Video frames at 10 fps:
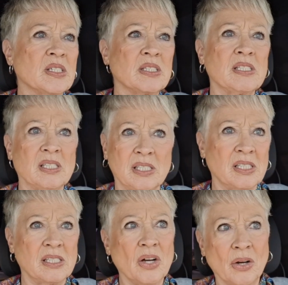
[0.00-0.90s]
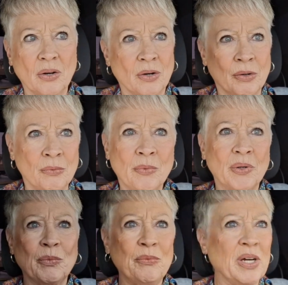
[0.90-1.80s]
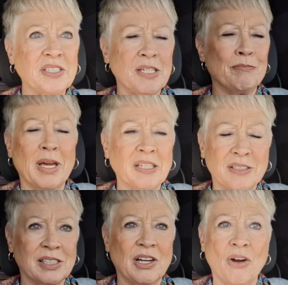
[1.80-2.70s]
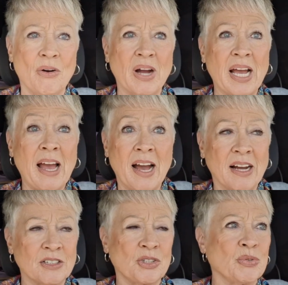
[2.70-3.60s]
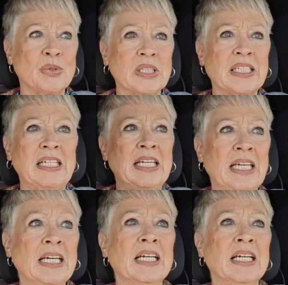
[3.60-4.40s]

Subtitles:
so when we went to Mexico, I actually